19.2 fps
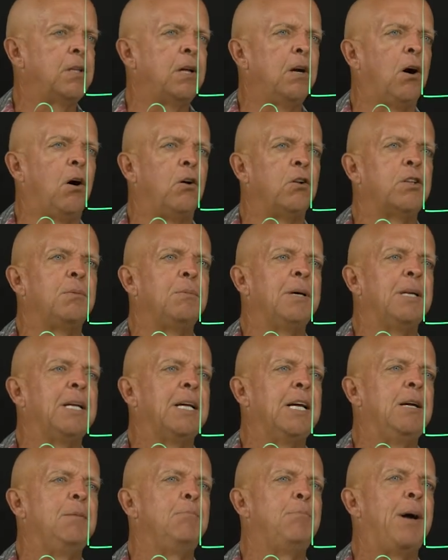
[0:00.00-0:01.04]
ultimate
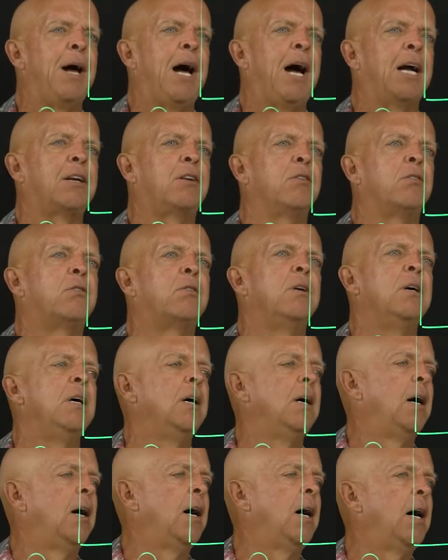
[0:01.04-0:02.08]
impact is
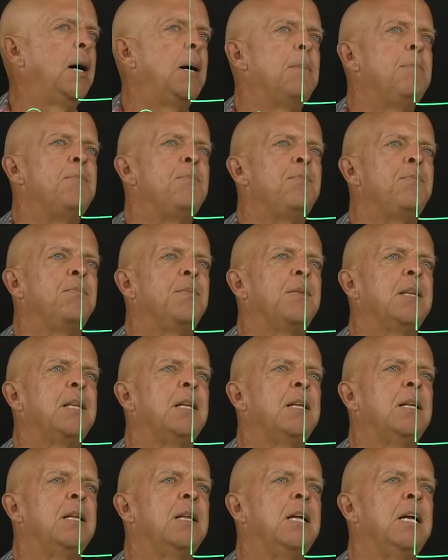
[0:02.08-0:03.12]
going
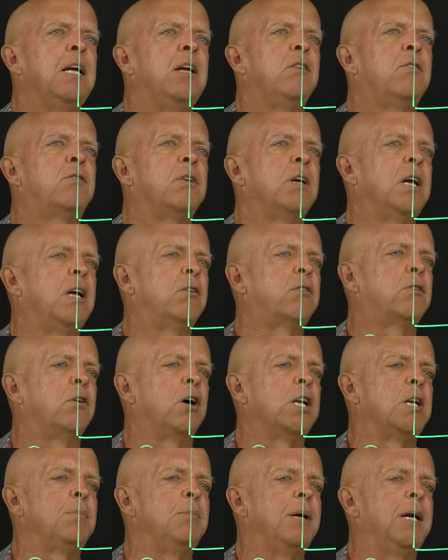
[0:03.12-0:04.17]

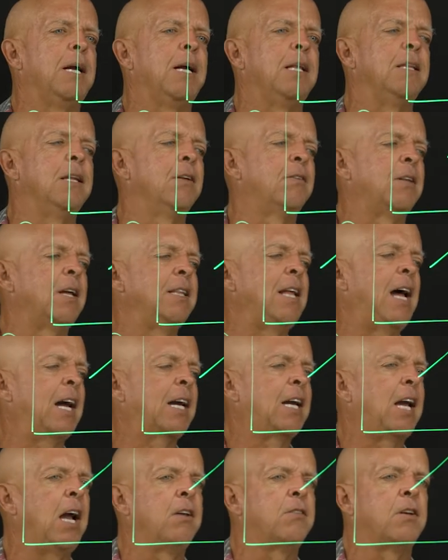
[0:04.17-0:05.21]
to be. In that
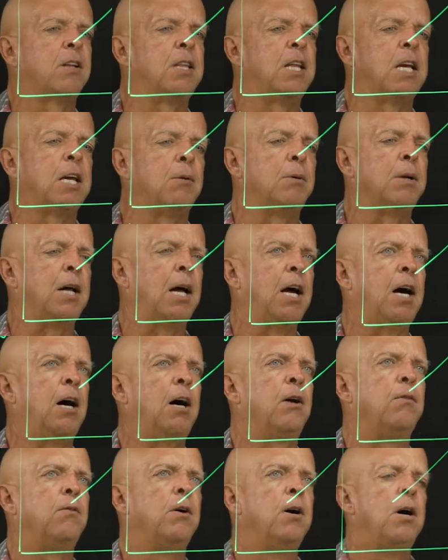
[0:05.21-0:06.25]
case, I think it would
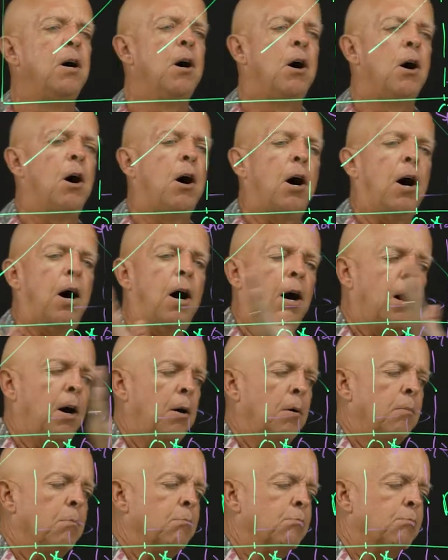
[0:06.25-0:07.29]
have
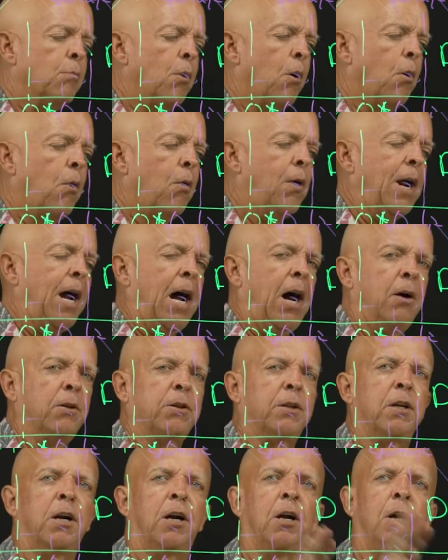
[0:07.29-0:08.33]
more
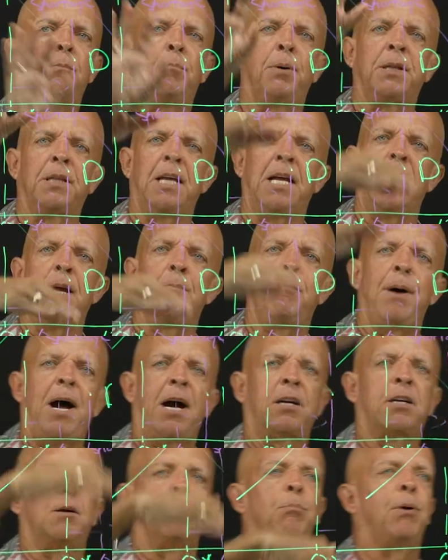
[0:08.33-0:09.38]
out there, but the
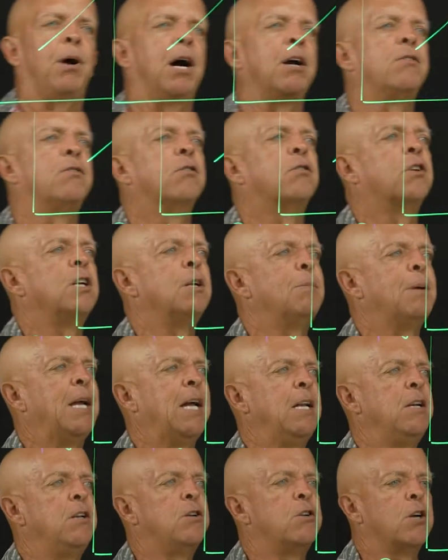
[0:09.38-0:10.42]
impact on price is going to be
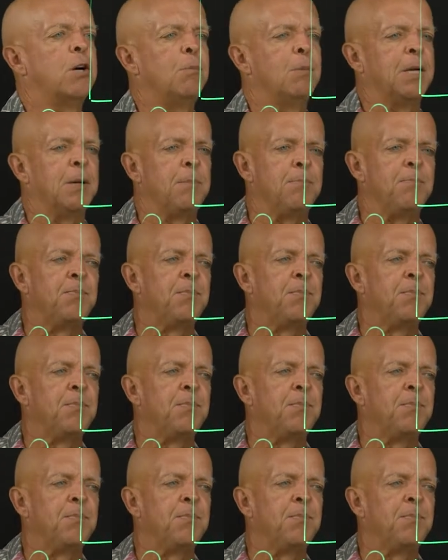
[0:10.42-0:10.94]
indeterminate.